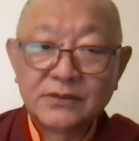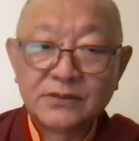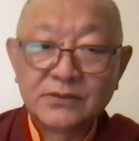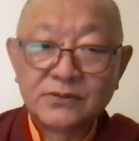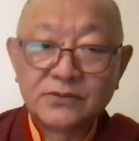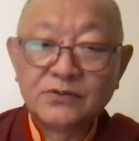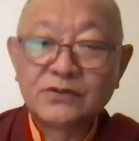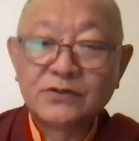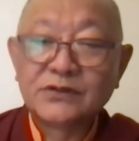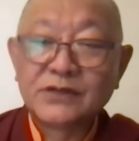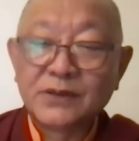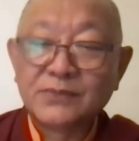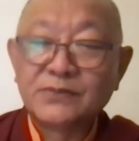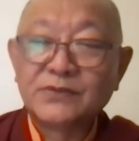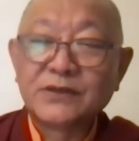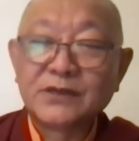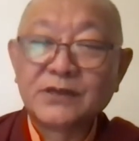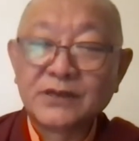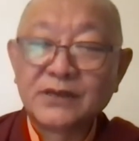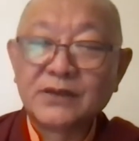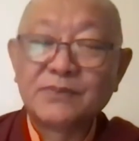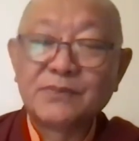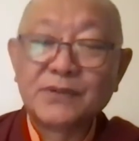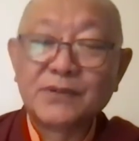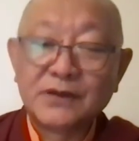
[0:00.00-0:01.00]
do
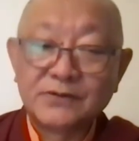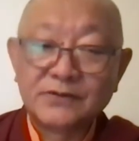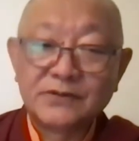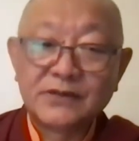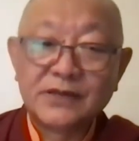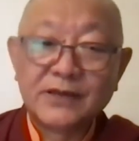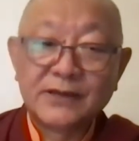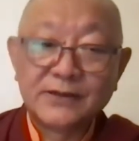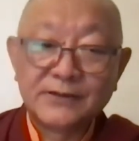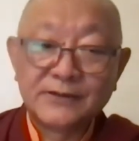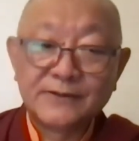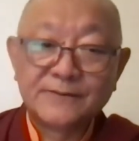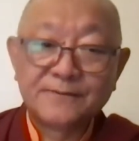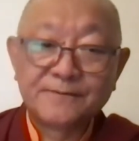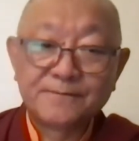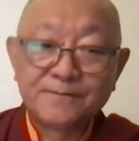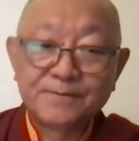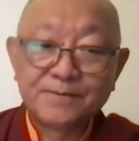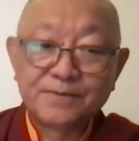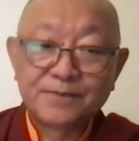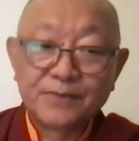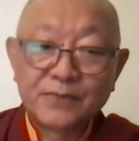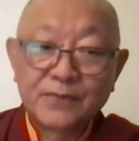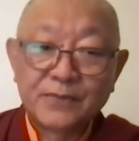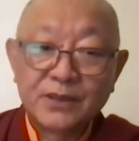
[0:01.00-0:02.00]
something about that.
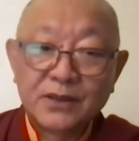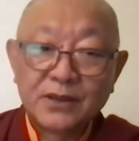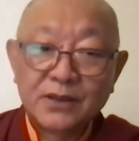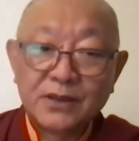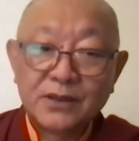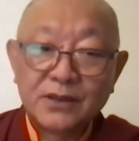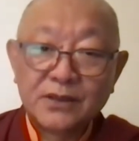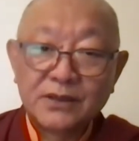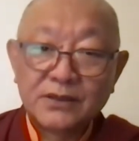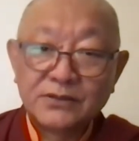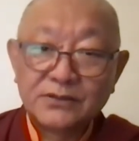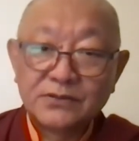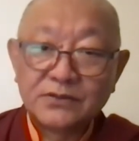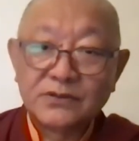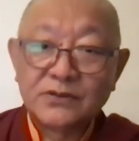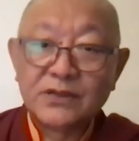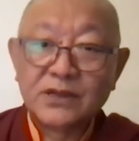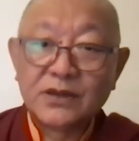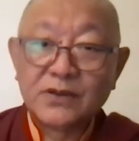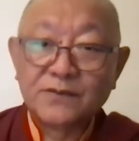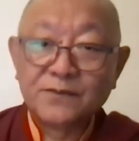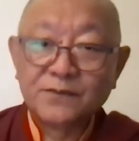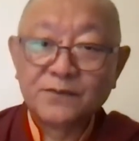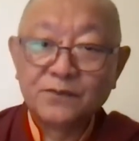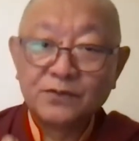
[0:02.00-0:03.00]
So
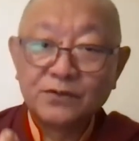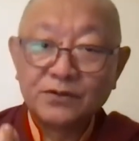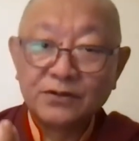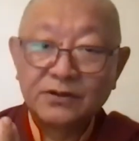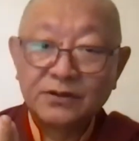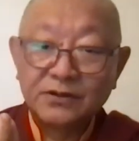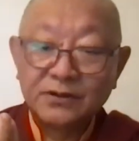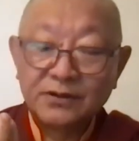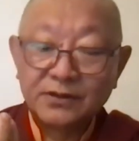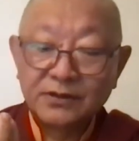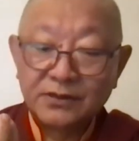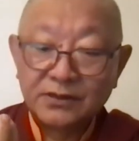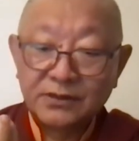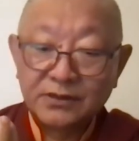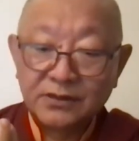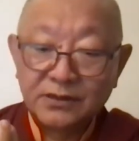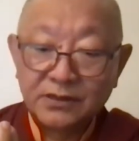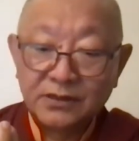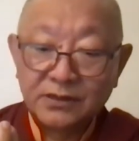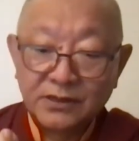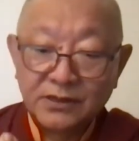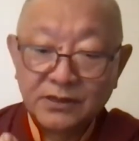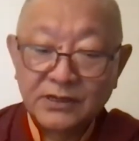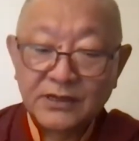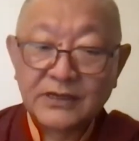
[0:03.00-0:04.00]
therefore,
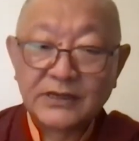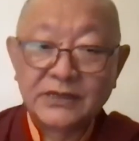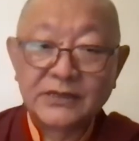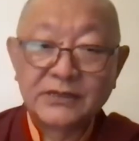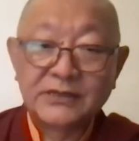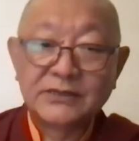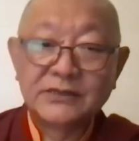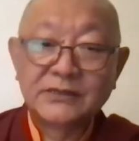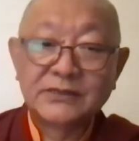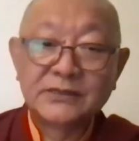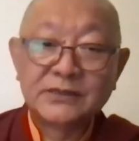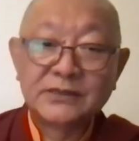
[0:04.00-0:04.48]
learning,